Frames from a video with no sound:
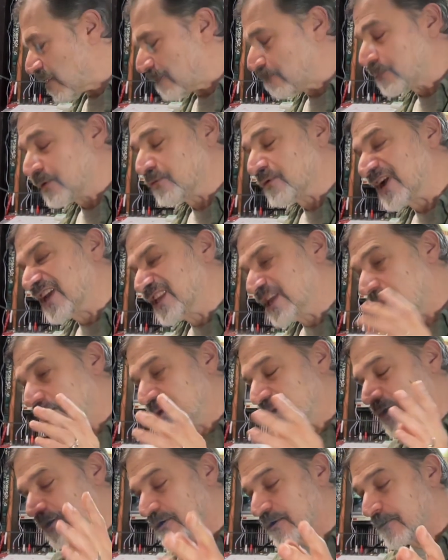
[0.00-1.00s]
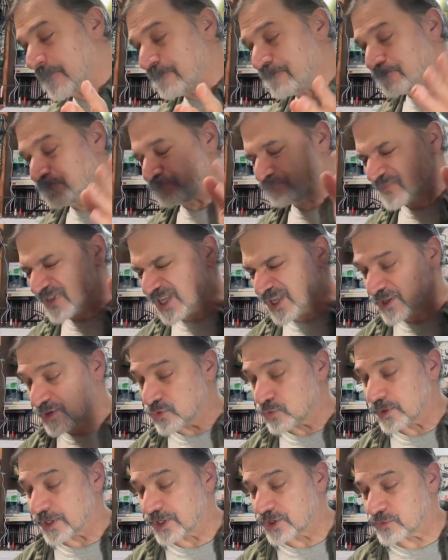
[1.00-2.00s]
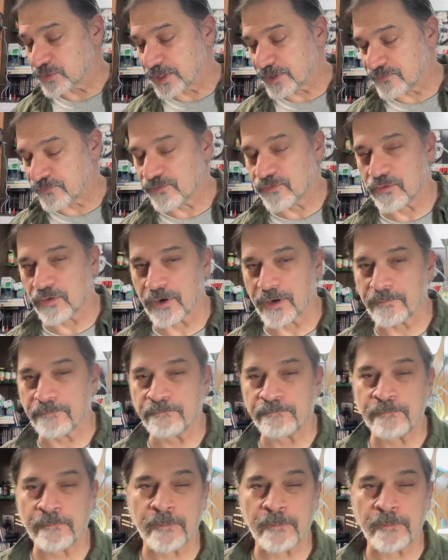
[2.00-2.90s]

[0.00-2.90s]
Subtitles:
But right now here in 2024,